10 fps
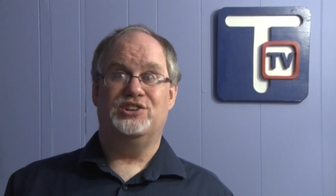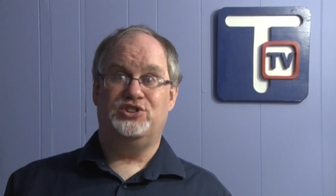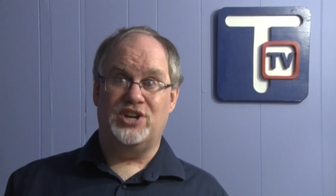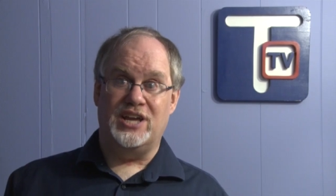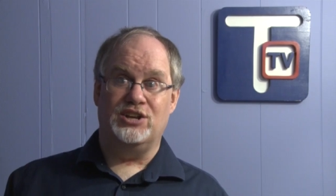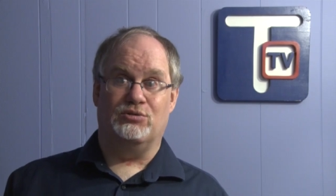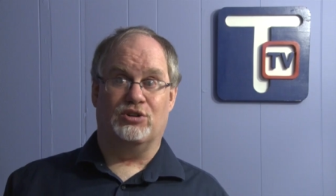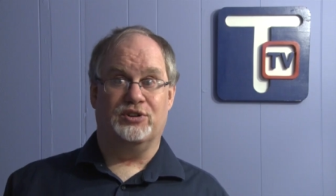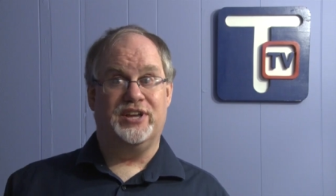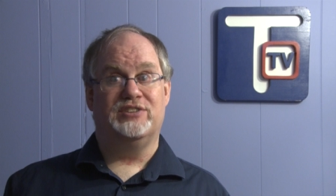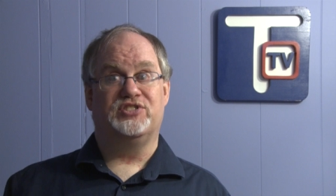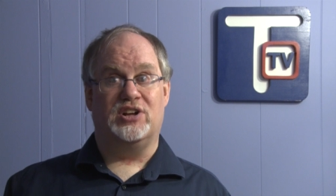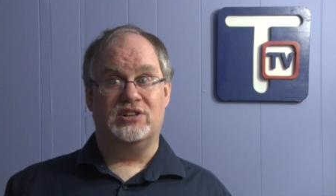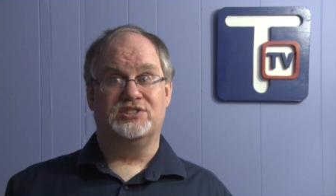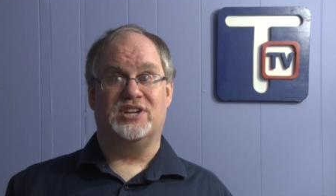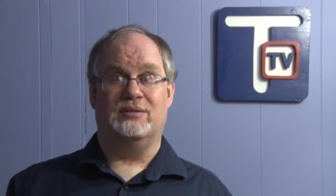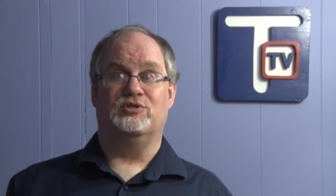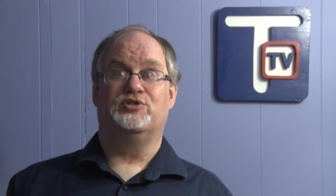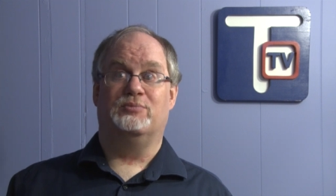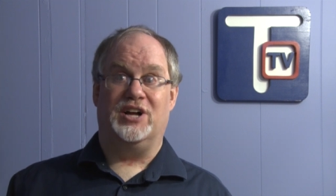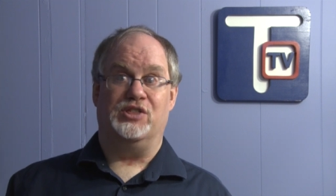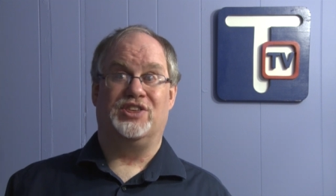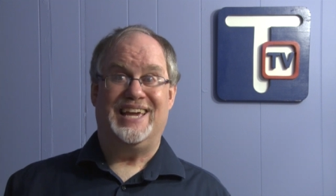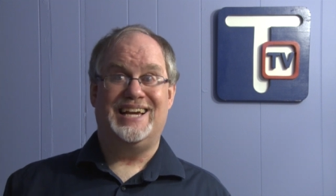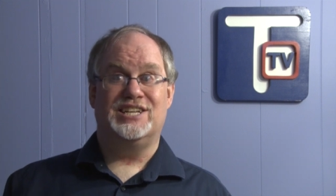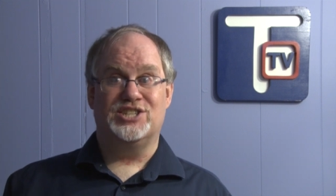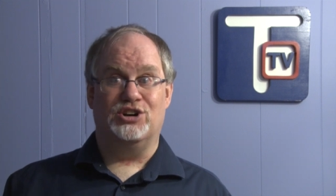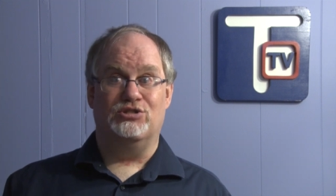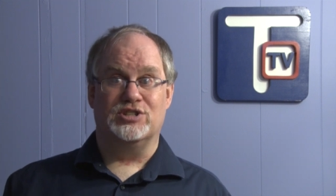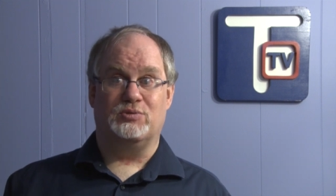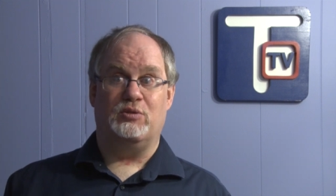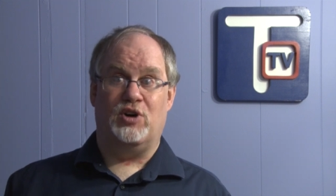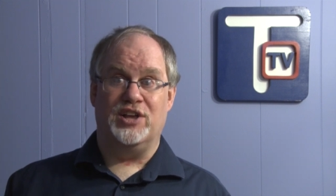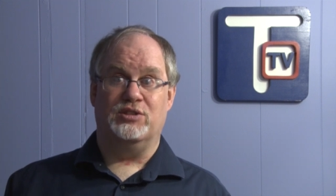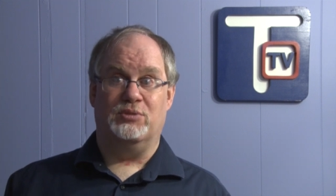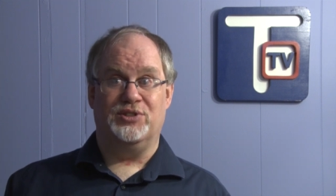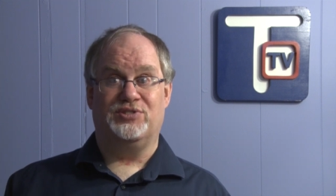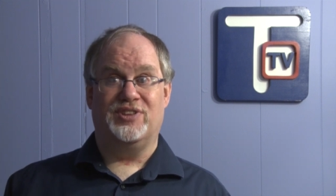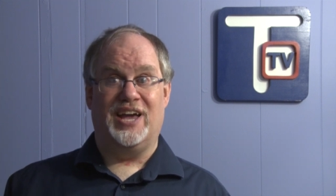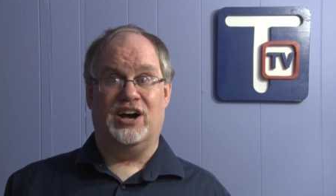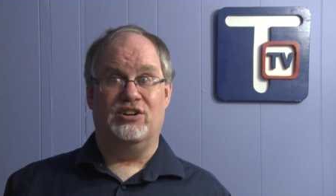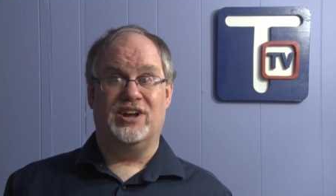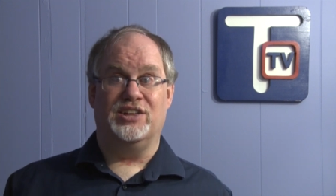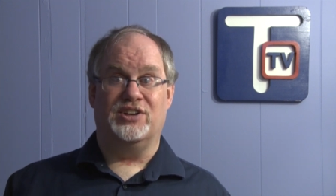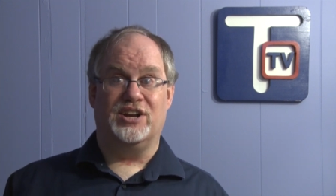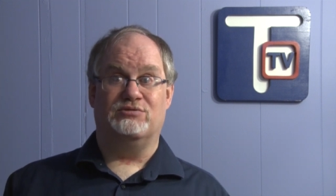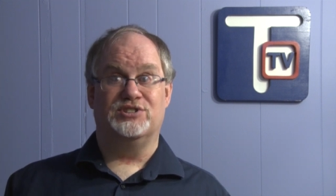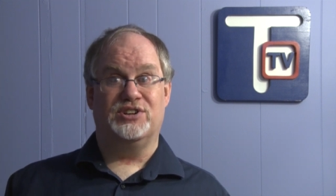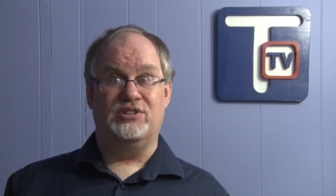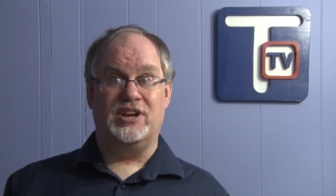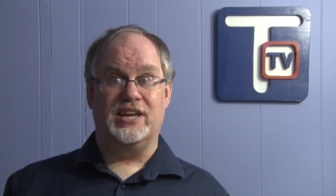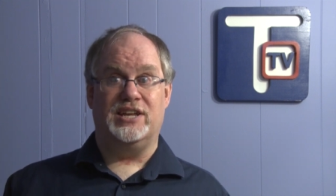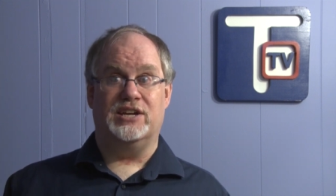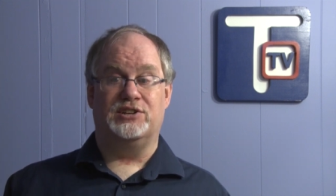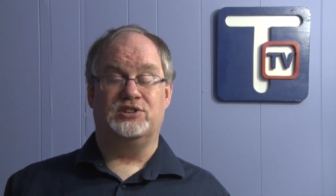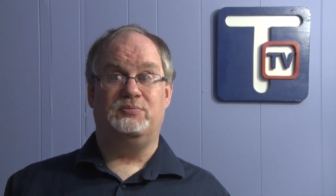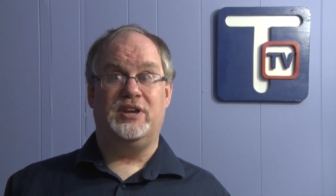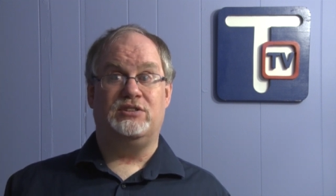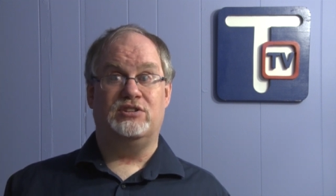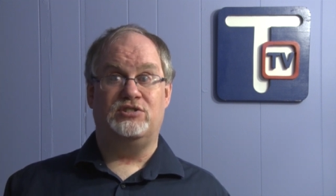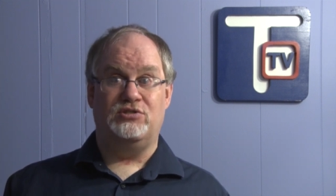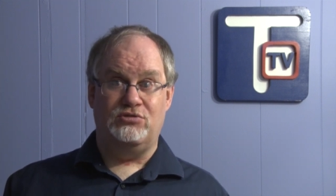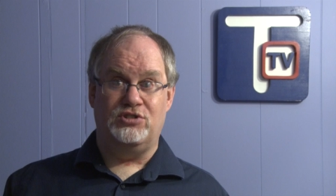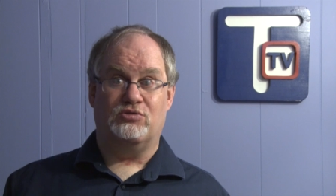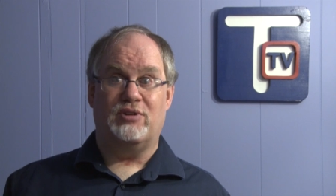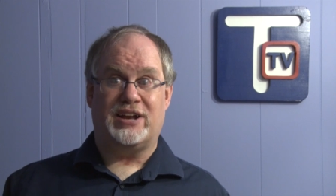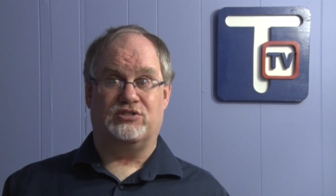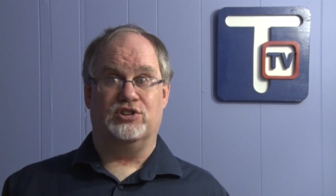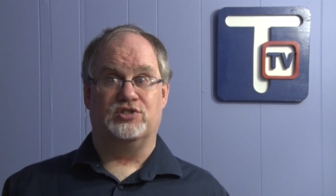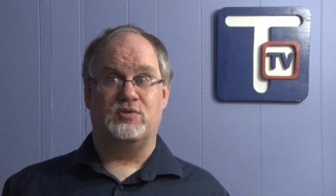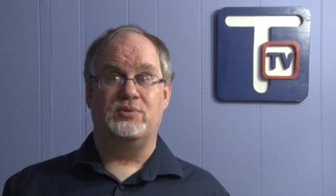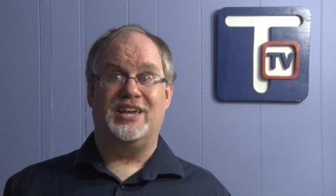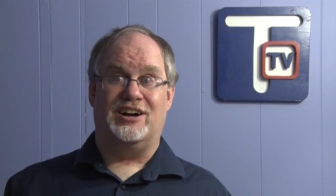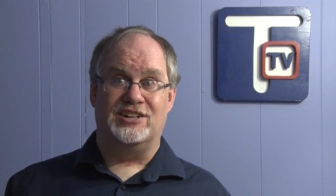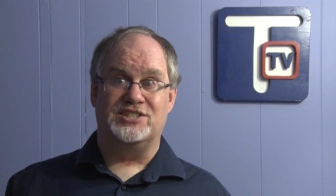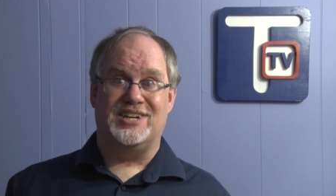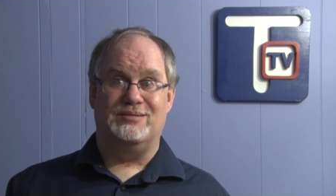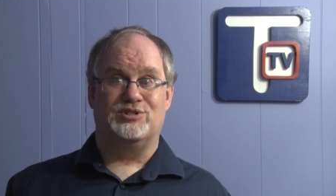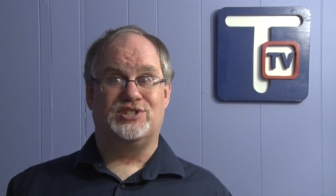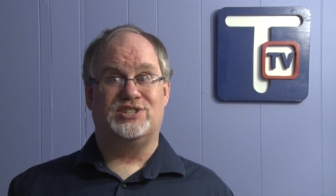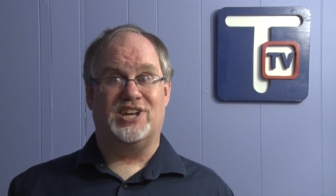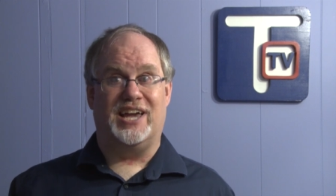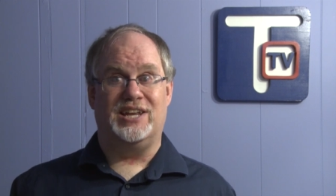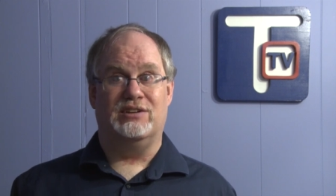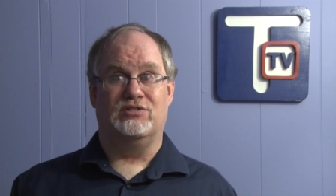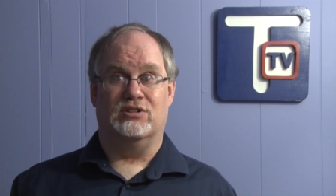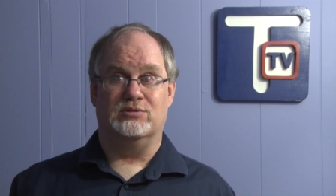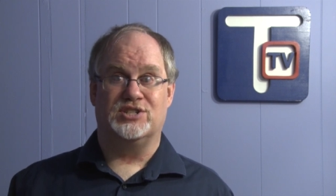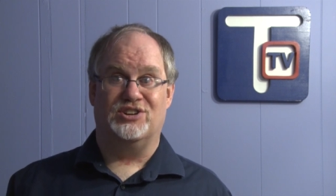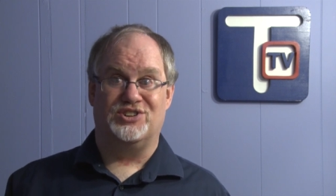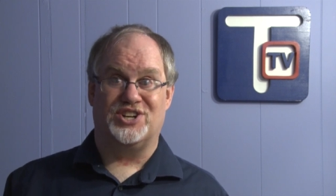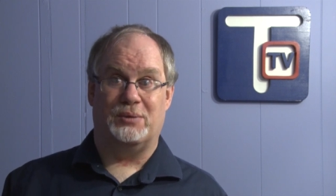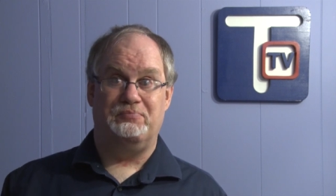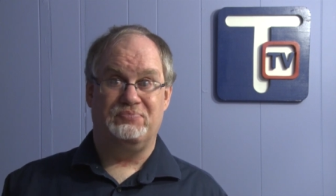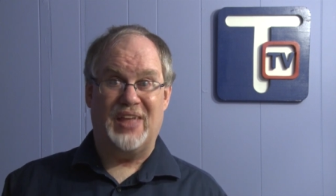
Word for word: January is Alzheimer's month. So, as we wind the month down, I thought it was a good idea to speak to two directors from the Alzheimer's Society of Nova Scotia.